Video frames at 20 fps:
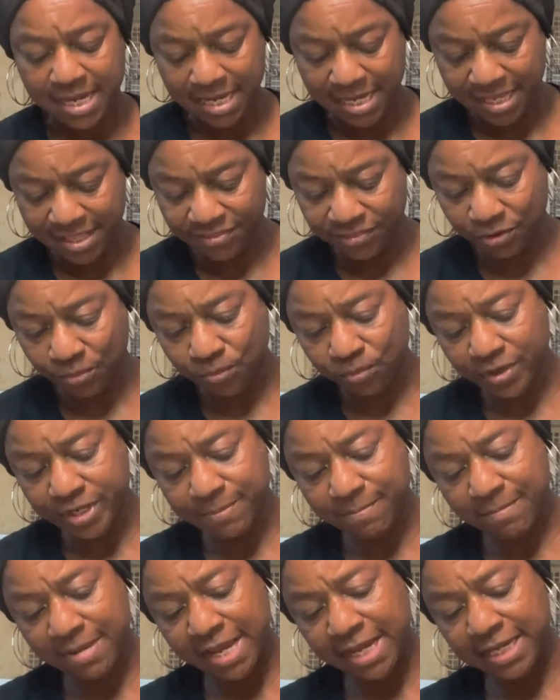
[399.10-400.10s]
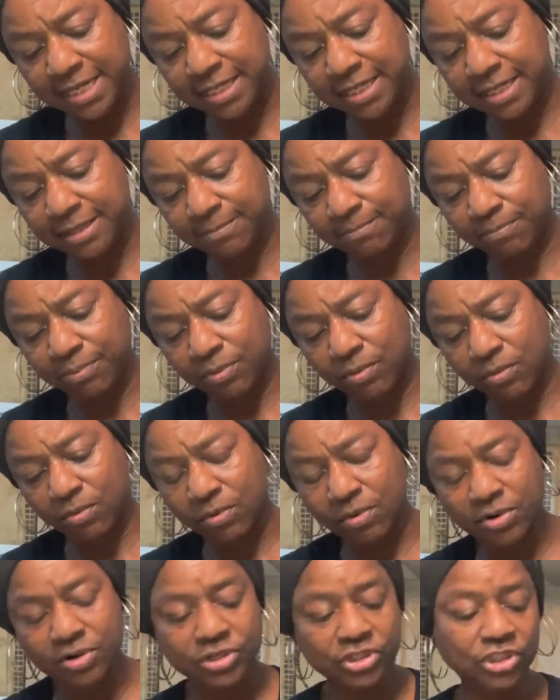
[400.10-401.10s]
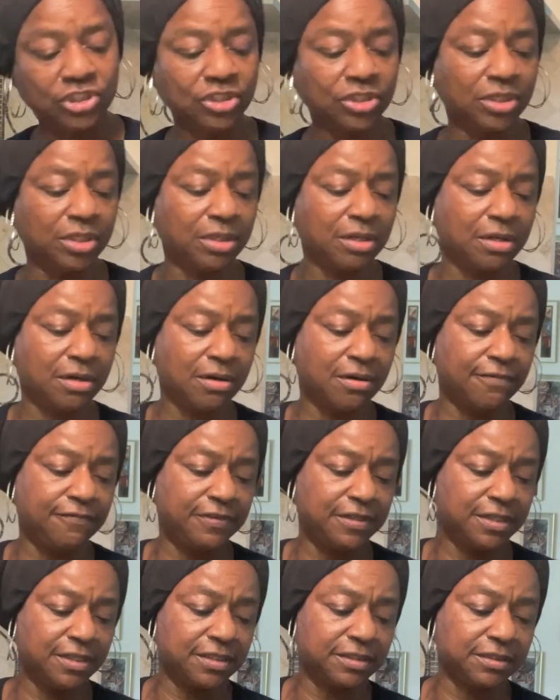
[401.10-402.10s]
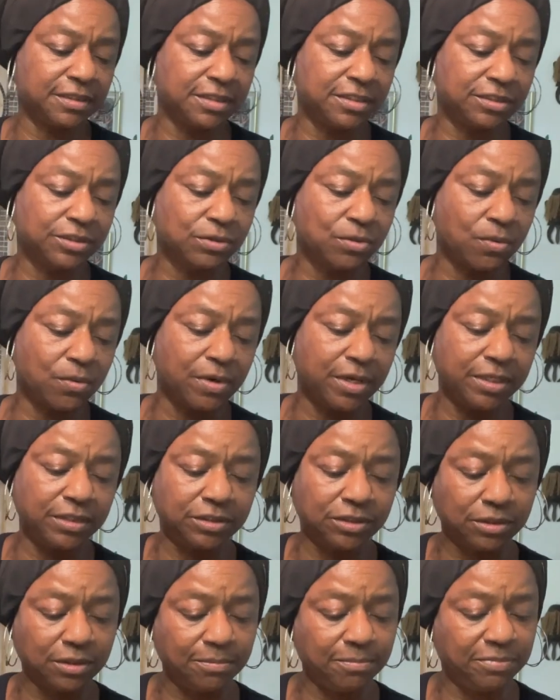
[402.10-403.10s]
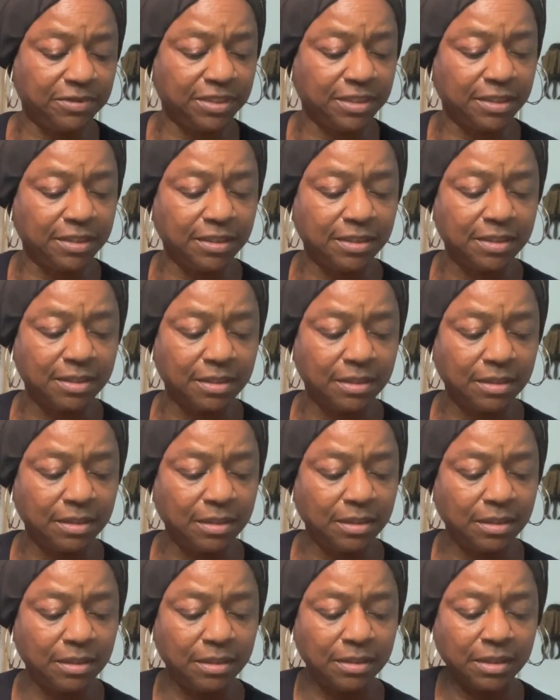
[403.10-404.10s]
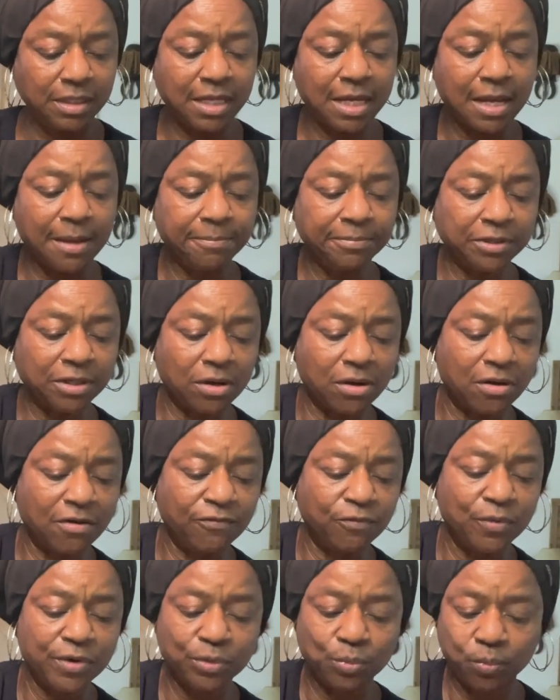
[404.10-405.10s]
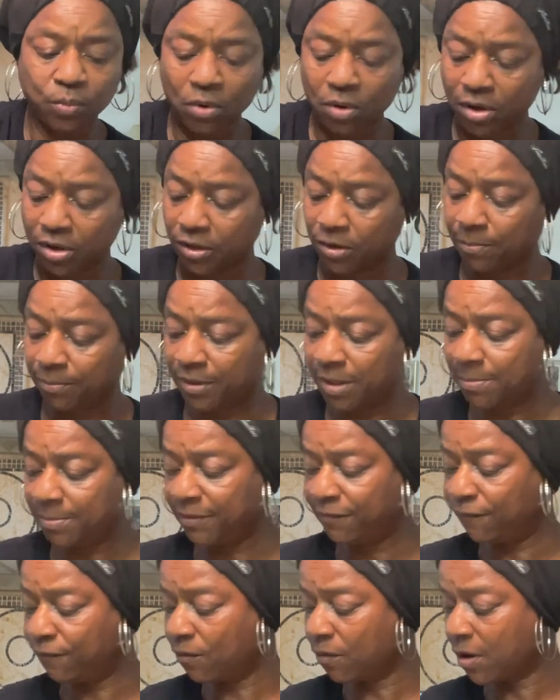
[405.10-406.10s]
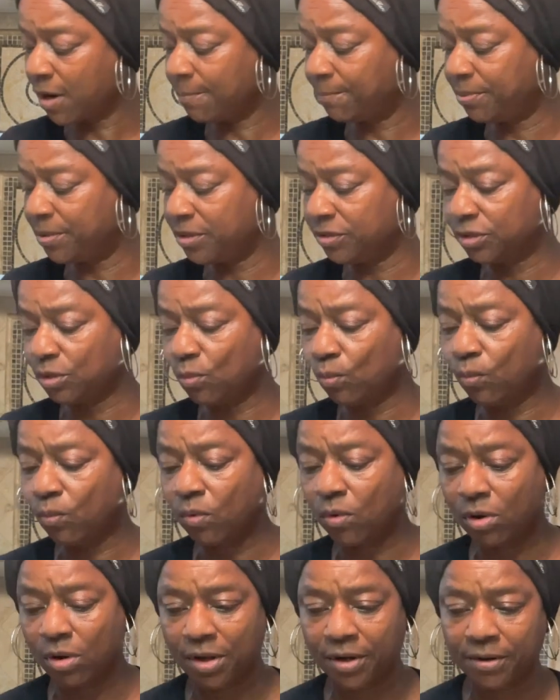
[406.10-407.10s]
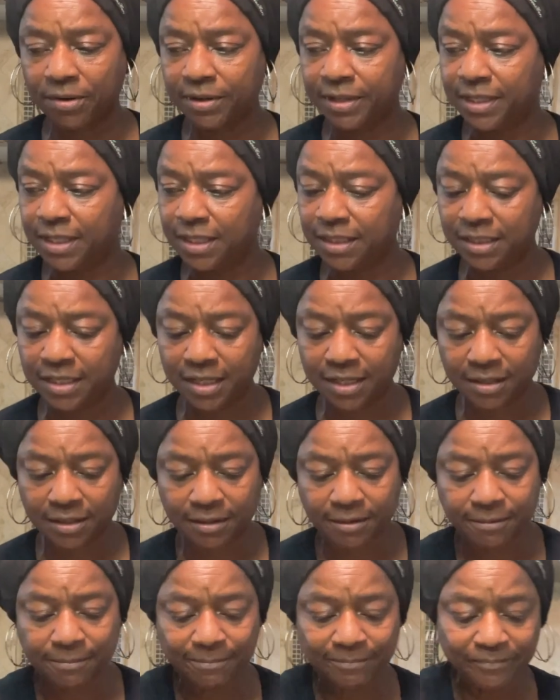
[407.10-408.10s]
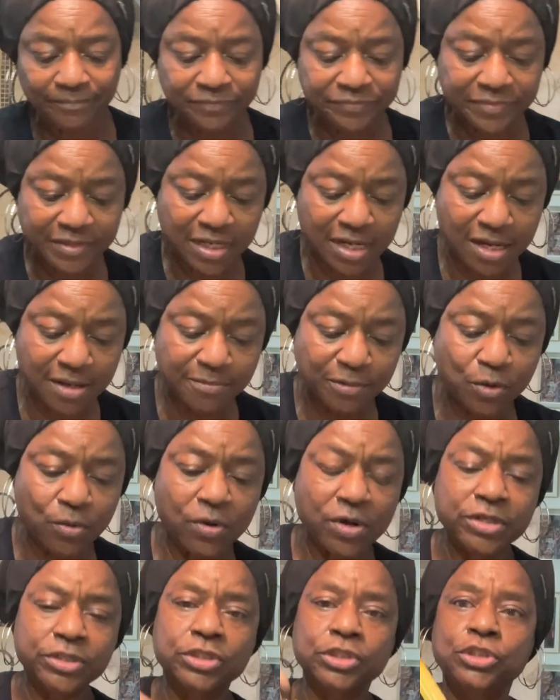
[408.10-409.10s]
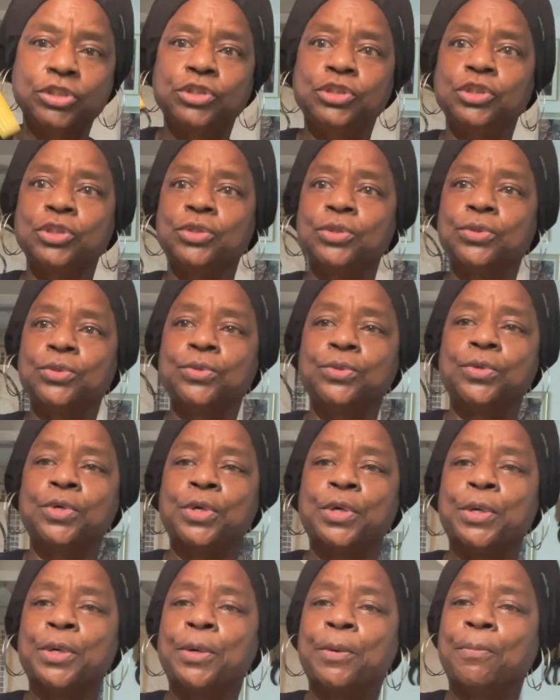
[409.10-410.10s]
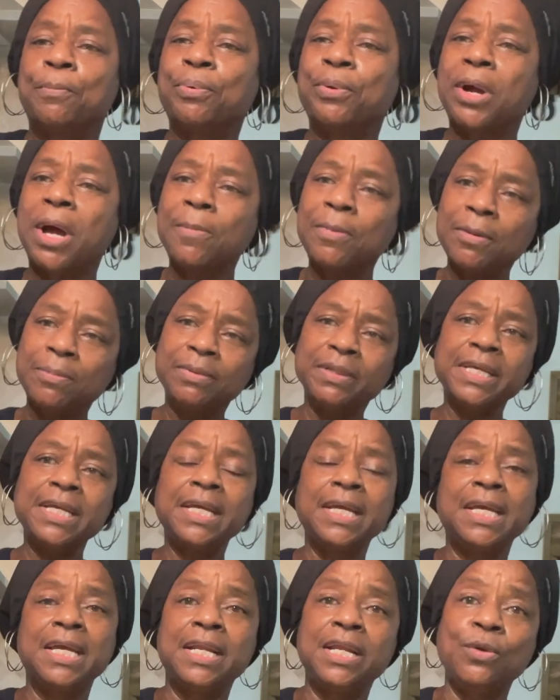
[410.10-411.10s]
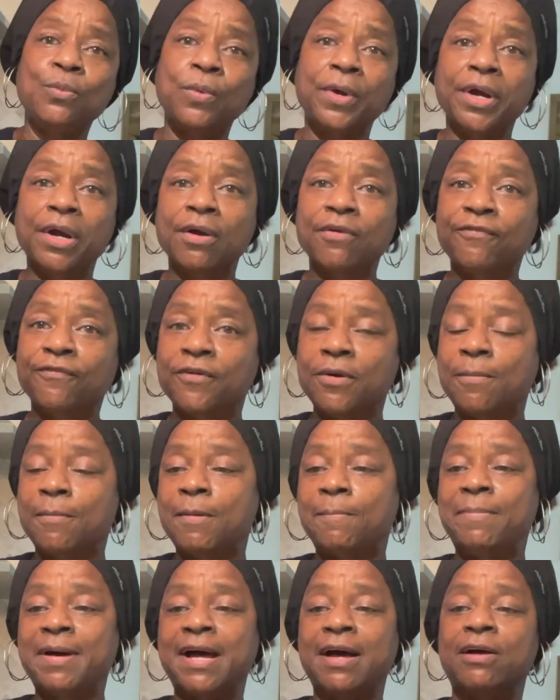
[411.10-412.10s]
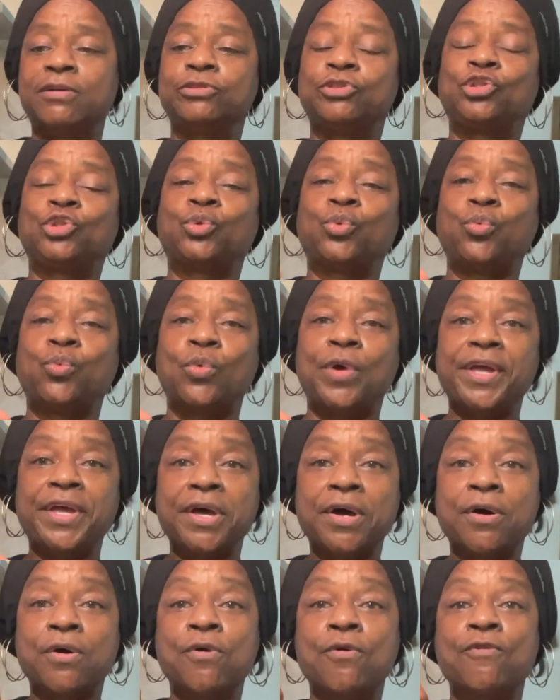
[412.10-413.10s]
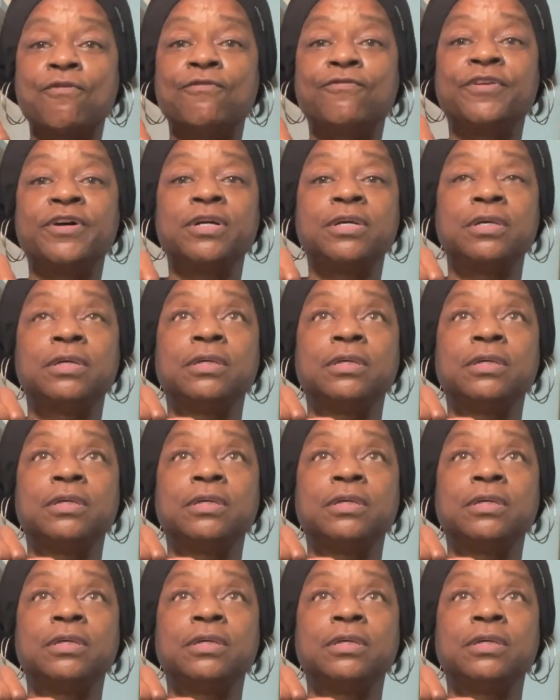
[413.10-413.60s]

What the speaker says: And the remaining portion of this is going to be capped off with water. But before I put the water in there, I'm going to do probably anywhere from about 12